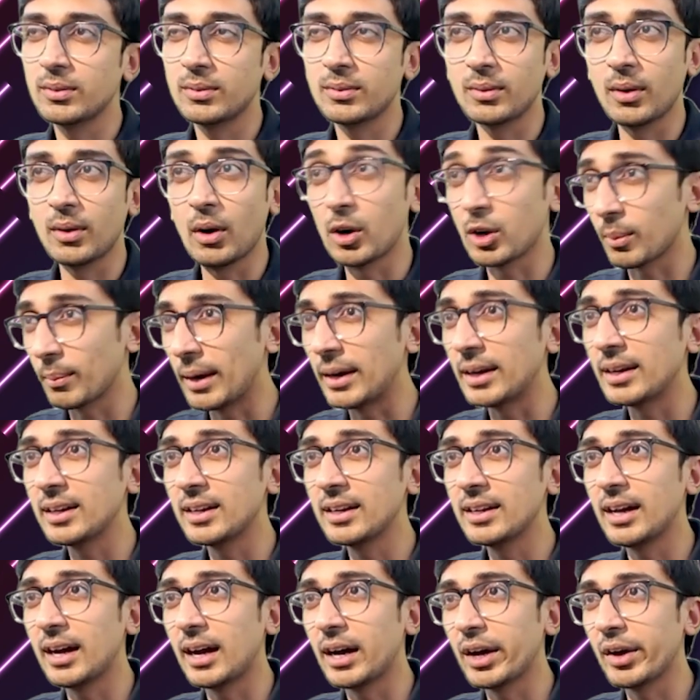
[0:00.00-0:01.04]

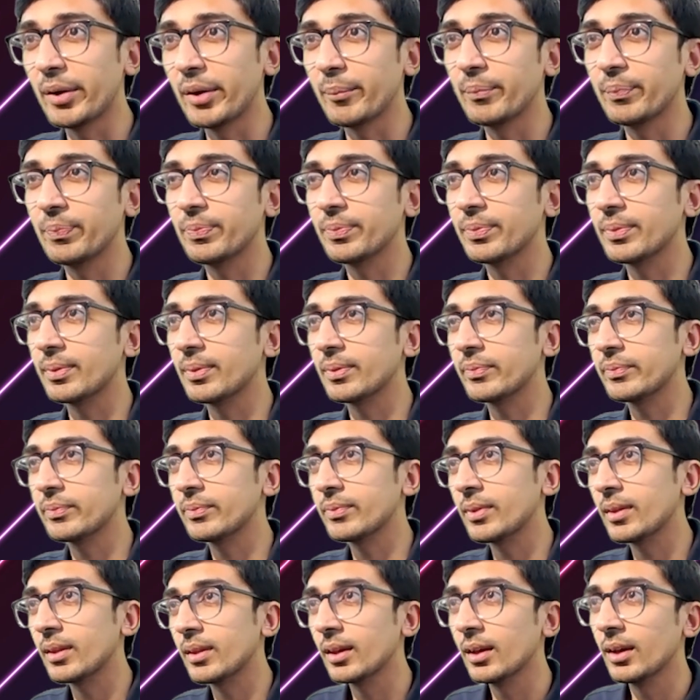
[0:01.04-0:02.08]
automatically I am
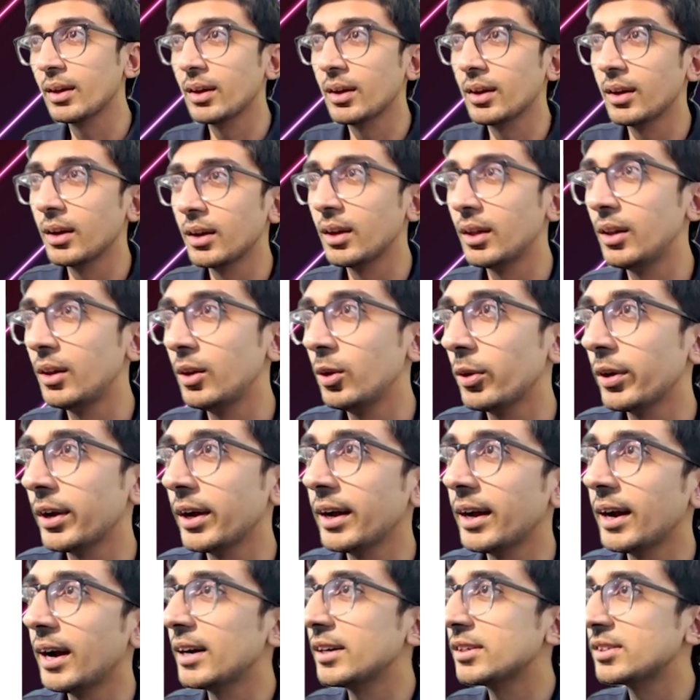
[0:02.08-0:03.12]
looking
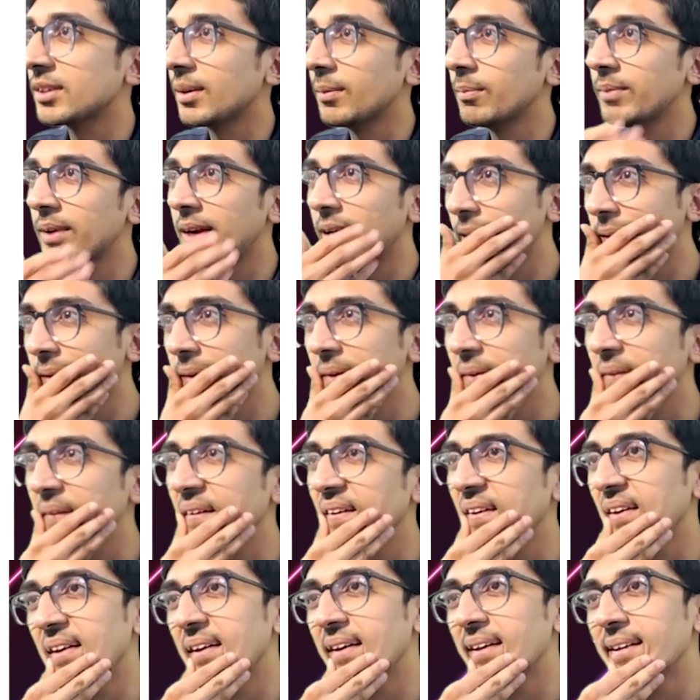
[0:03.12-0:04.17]
at somewhere
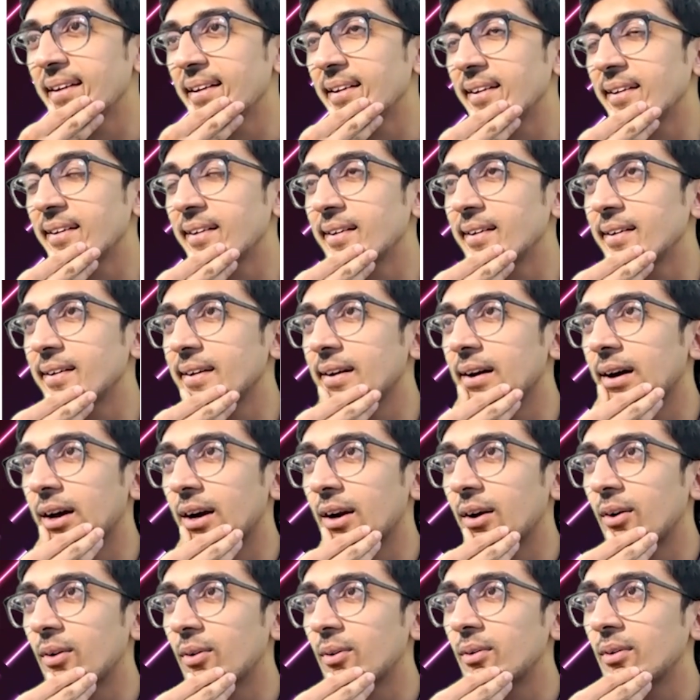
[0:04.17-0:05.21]

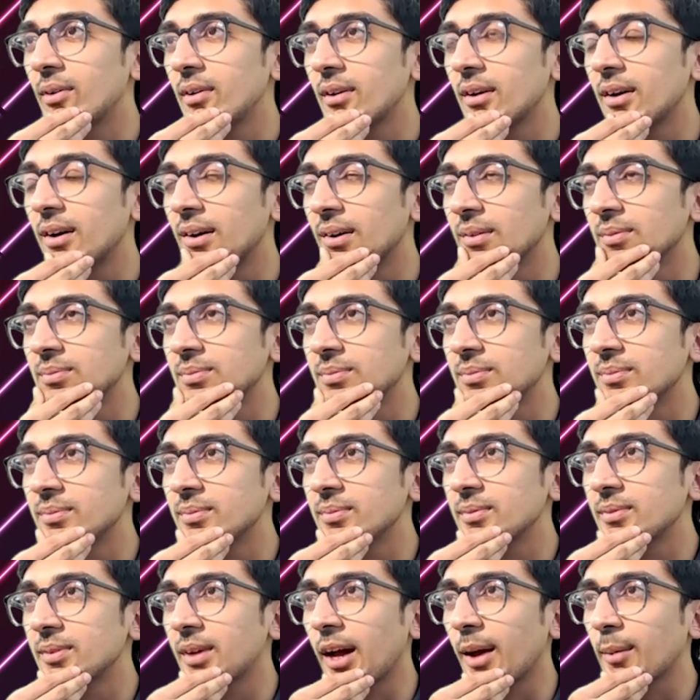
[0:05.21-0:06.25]
around
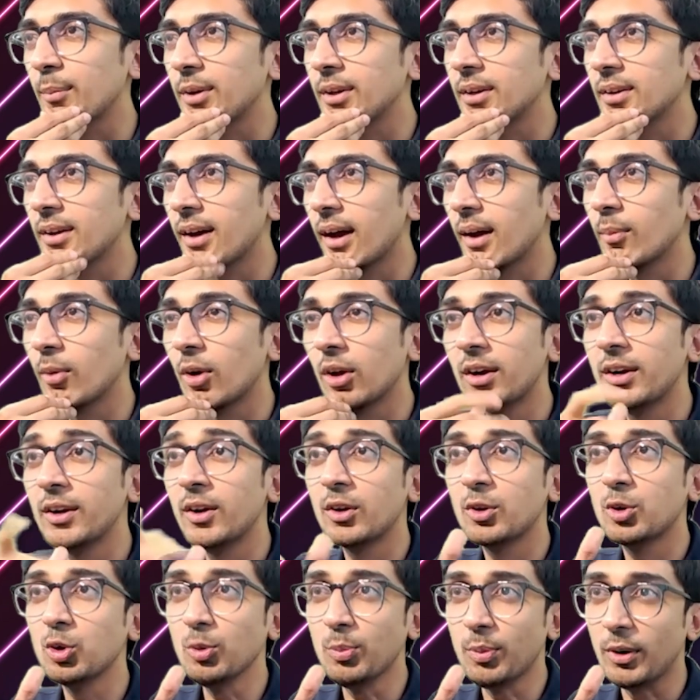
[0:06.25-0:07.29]
I'm already on
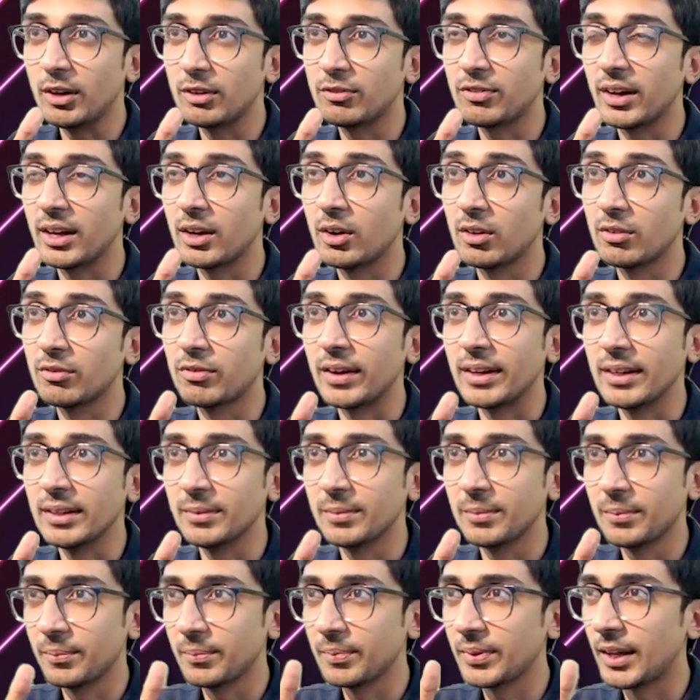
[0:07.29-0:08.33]
2.5 on 5.
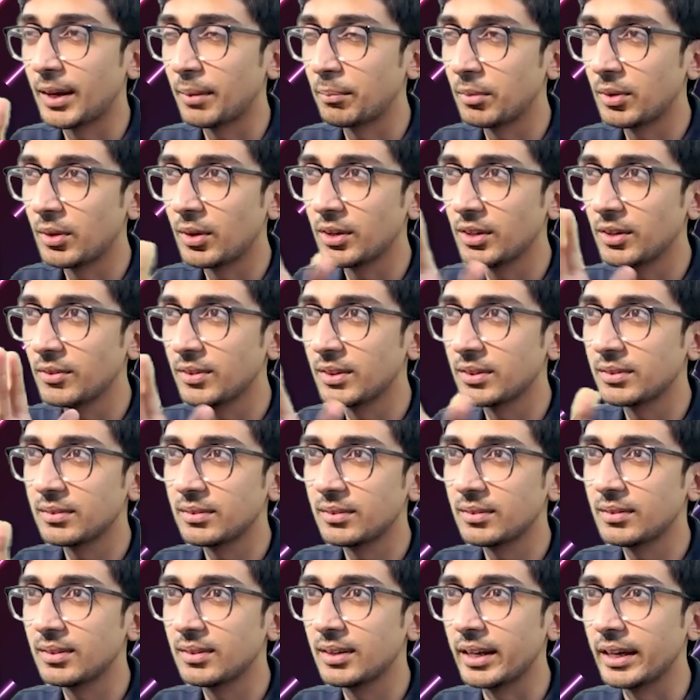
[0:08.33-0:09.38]
I'm not even
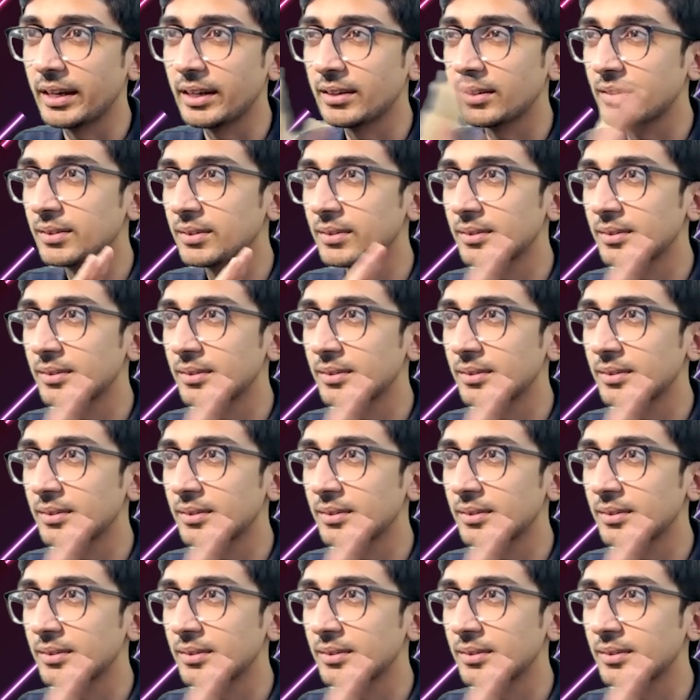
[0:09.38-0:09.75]
like